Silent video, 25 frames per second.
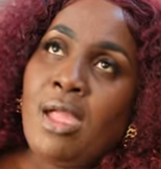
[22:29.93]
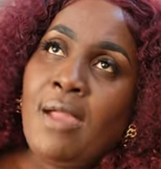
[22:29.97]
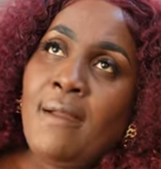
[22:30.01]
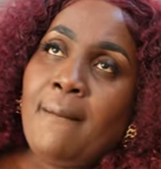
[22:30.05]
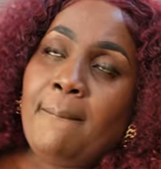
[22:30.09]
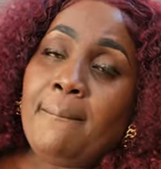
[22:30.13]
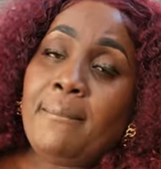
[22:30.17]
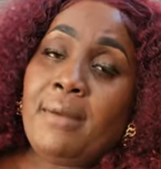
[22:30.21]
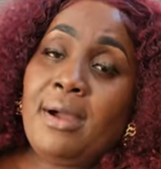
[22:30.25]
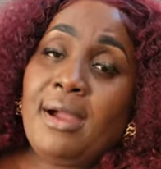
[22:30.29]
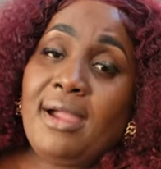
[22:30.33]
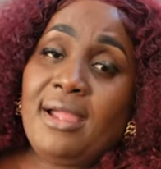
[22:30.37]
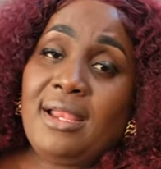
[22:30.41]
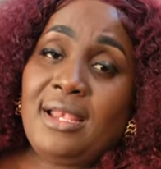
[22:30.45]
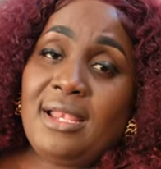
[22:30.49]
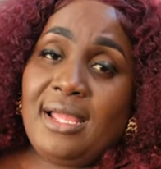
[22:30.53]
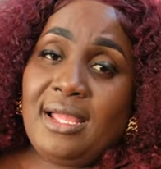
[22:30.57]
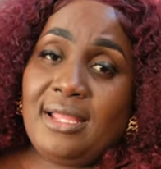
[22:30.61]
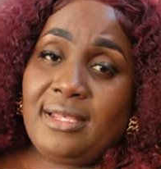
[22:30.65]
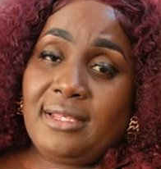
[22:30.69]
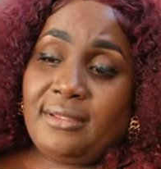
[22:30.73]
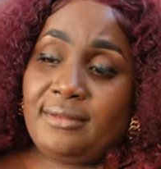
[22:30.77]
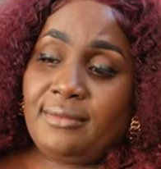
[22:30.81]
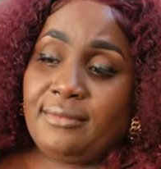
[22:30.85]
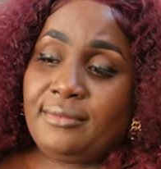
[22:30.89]

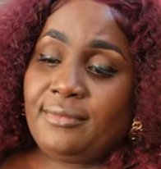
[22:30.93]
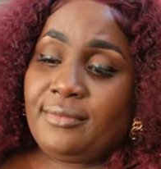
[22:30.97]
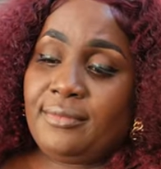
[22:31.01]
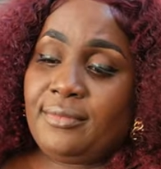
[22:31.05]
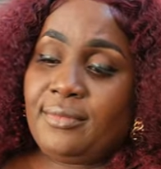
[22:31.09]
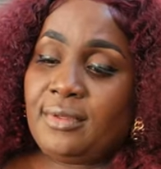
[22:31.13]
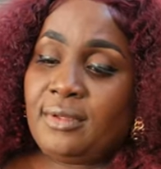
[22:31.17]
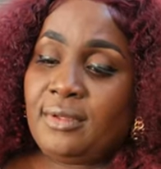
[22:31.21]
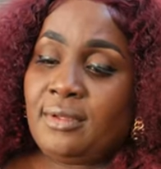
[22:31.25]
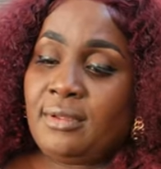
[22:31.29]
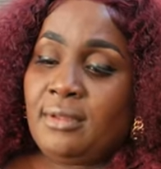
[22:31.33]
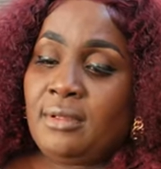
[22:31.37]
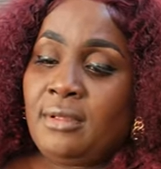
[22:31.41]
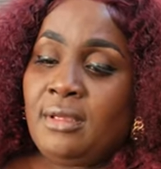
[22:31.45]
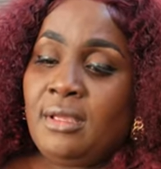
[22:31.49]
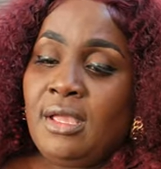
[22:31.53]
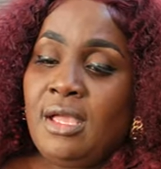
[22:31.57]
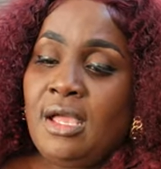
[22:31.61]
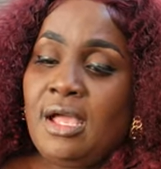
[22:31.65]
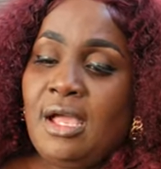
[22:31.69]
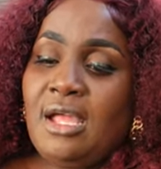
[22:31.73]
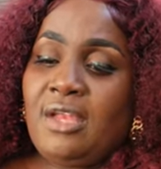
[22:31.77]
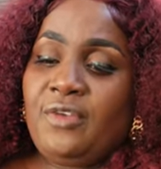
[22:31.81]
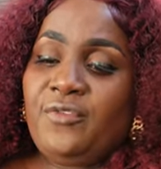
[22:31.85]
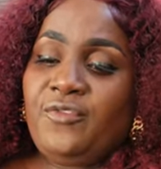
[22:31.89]
Marlon
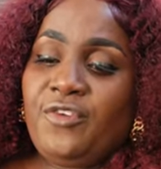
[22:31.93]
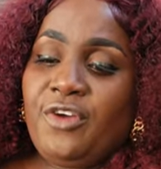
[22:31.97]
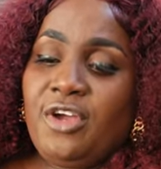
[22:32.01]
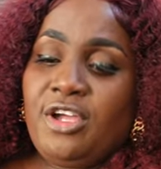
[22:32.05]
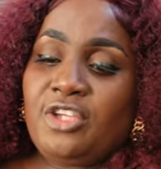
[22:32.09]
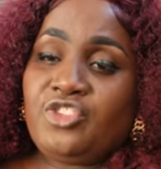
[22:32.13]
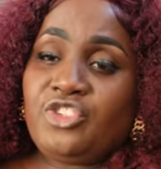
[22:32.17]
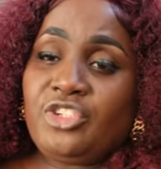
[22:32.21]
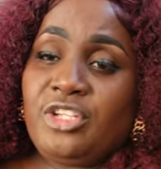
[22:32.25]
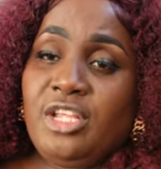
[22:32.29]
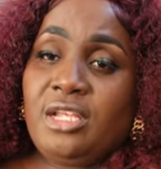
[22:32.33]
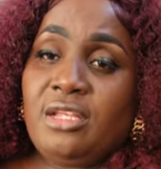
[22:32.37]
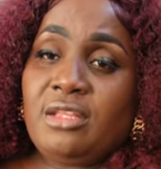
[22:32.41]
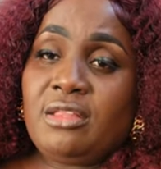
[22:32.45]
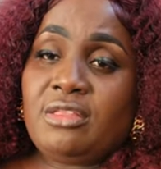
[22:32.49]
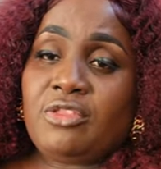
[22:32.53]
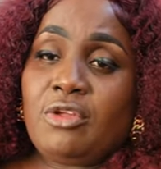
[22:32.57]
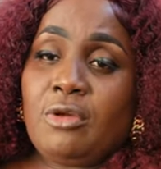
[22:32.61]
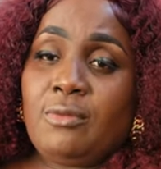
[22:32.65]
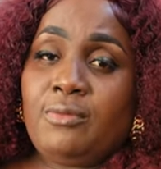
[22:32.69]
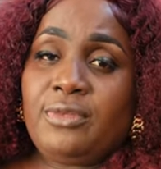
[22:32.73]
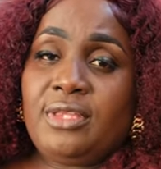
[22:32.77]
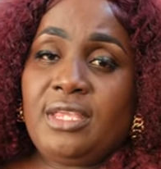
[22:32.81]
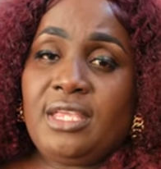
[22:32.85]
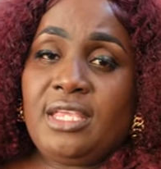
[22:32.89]
Unfortunately,
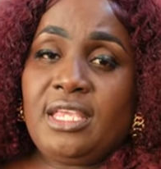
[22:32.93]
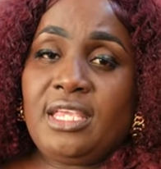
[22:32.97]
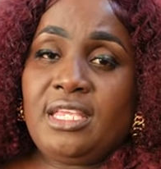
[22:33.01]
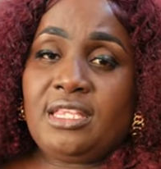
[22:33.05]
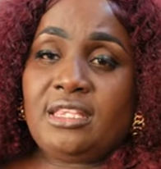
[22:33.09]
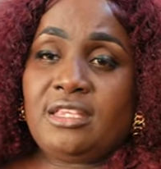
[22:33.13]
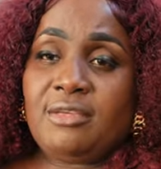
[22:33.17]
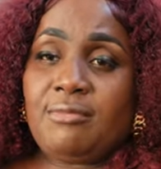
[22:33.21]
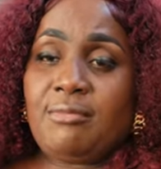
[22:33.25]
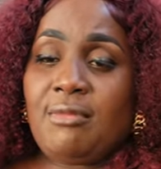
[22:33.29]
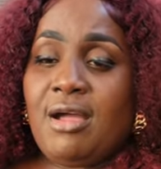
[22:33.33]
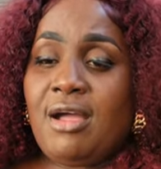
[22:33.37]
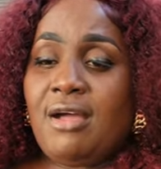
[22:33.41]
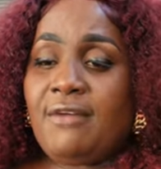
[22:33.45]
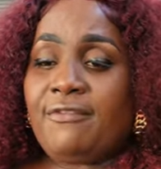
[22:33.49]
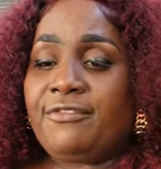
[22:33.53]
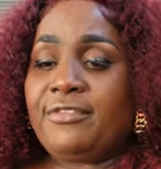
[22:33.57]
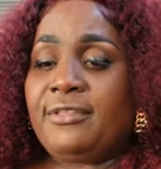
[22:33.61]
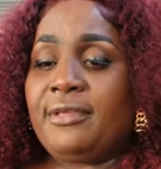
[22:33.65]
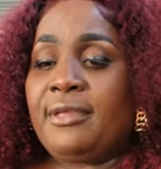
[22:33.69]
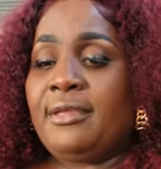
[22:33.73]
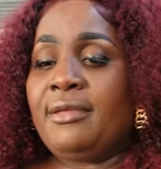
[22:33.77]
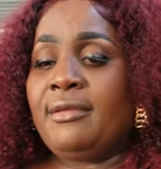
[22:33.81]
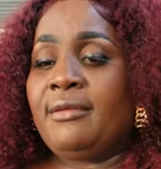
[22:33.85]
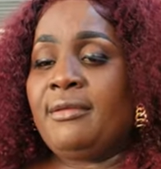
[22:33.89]
something hit him off
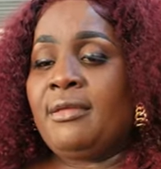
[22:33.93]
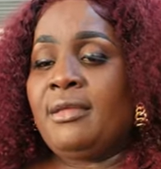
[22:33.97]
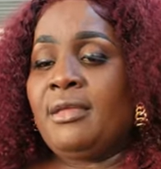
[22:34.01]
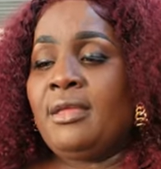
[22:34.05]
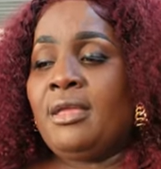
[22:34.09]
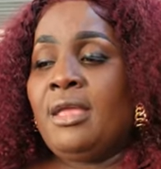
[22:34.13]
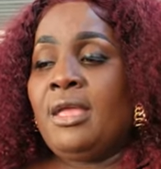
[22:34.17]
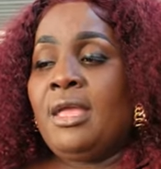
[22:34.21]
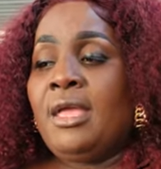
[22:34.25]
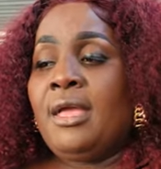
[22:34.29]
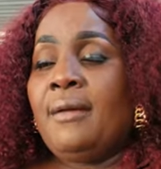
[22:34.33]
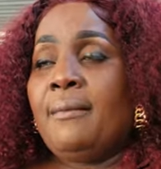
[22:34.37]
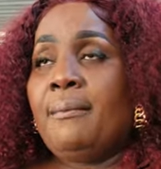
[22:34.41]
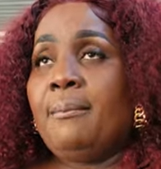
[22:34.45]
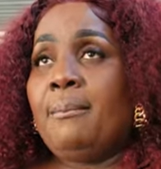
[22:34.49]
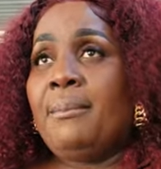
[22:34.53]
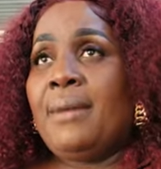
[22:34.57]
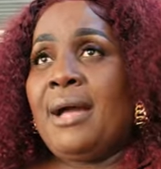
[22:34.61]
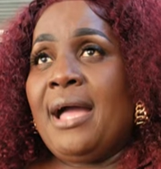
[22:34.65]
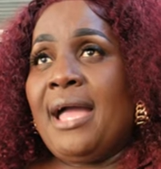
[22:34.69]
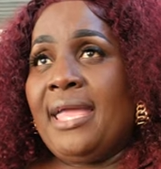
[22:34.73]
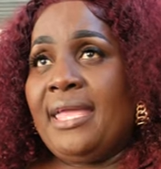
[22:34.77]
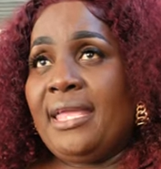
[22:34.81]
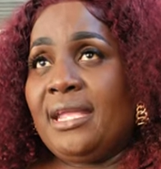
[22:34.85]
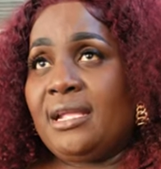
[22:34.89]
the
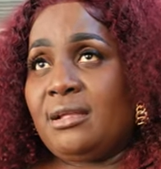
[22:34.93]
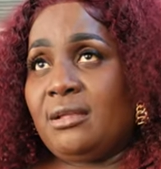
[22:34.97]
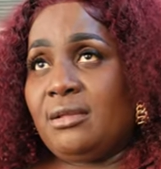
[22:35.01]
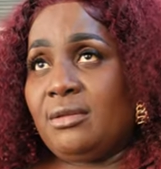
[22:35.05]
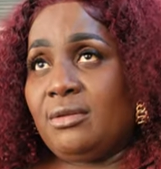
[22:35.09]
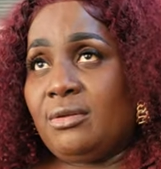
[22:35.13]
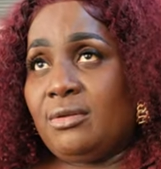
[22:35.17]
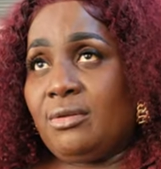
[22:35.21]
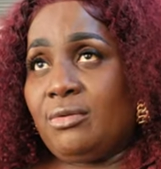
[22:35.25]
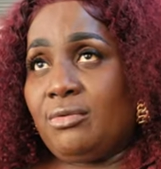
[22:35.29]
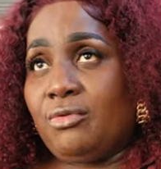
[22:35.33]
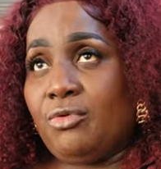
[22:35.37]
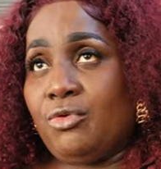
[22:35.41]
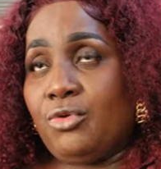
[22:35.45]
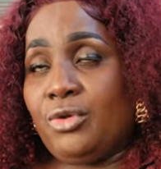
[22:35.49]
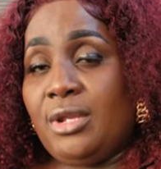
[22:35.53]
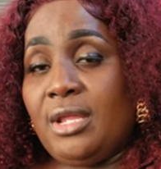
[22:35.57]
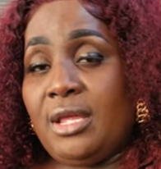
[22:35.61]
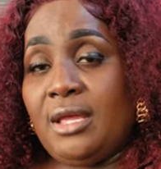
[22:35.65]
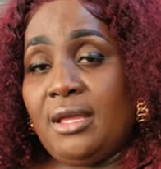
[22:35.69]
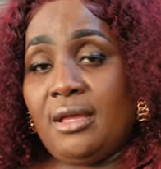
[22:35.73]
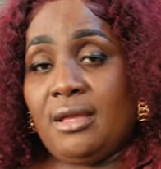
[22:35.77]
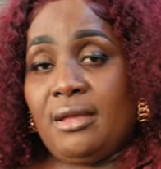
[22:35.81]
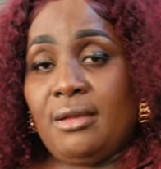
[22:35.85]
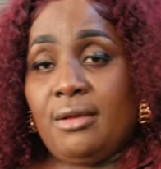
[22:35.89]
bike on
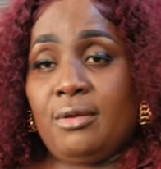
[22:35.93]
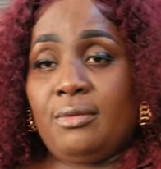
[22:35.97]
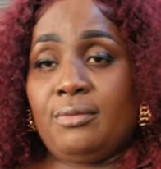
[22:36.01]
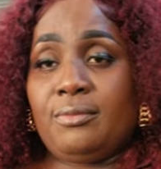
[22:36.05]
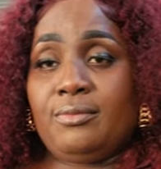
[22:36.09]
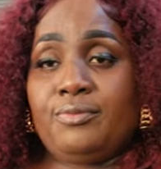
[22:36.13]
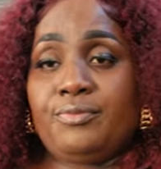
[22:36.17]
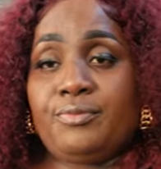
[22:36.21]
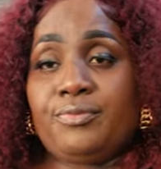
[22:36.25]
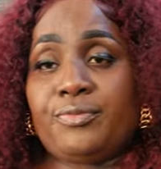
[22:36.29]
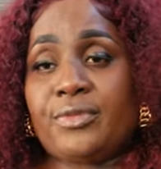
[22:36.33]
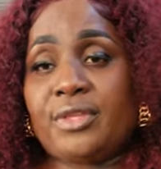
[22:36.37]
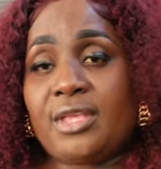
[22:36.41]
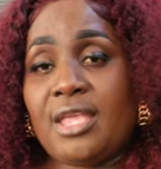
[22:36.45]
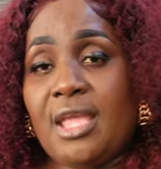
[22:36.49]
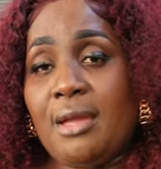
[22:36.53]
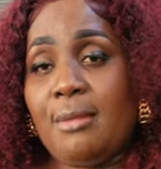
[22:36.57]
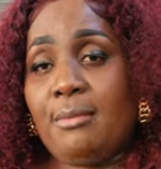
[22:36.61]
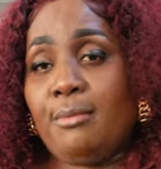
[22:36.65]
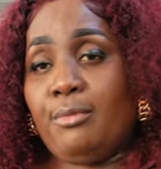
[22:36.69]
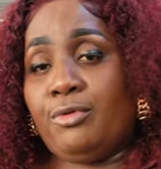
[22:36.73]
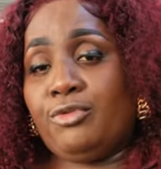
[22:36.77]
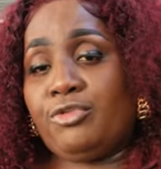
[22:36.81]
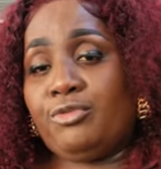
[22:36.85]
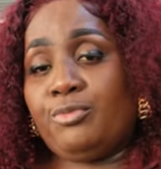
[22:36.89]
uh,
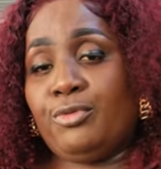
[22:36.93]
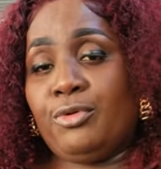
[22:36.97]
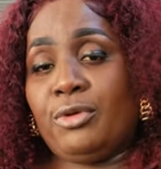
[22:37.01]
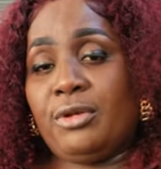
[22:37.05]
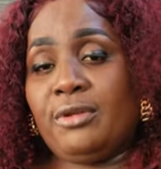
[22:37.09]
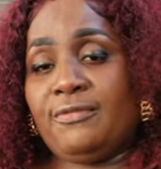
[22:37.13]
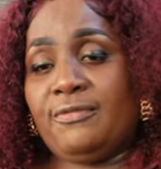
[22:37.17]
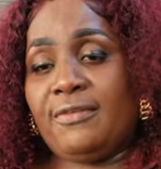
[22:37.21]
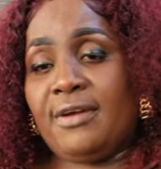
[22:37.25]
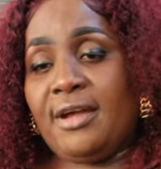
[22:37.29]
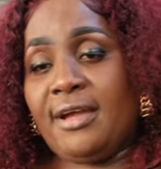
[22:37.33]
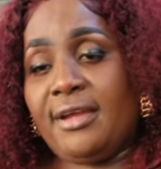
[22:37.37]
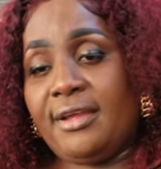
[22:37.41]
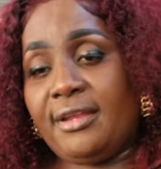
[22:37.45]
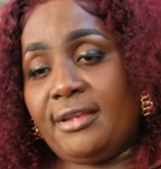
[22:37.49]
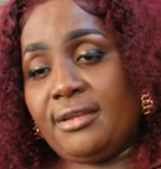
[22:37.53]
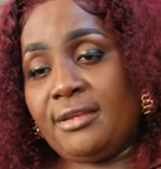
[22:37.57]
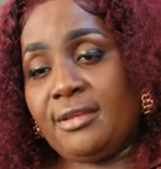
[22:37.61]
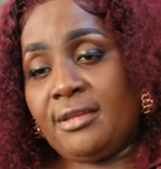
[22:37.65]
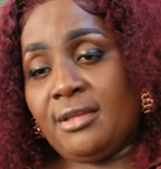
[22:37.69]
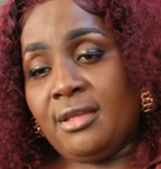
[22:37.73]
Campus Boulevard.